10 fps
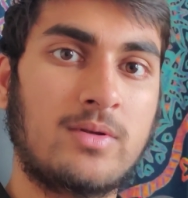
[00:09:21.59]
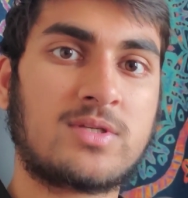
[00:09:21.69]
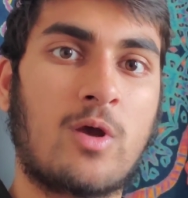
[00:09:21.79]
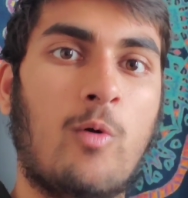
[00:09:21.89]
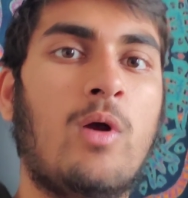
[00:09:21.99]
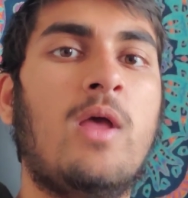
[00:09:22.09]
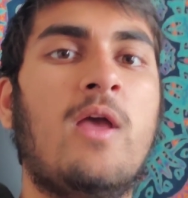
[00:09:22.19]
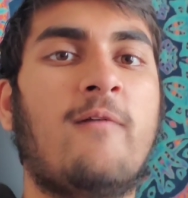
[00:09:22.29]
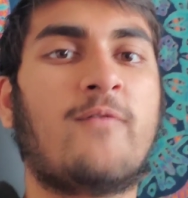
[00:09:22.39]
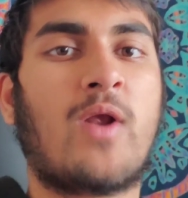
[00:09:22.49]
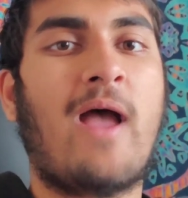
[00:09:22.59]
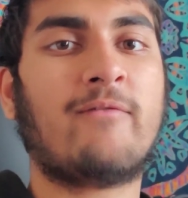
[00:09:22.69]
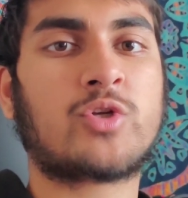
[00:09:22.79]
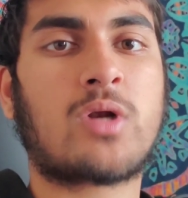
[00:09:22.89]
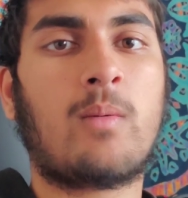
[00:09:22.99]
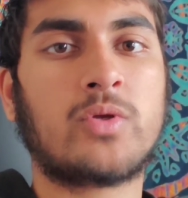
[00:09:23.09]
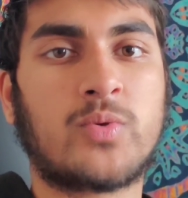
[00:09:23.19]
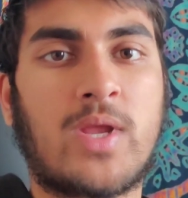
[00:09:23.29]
So if you're having troubles with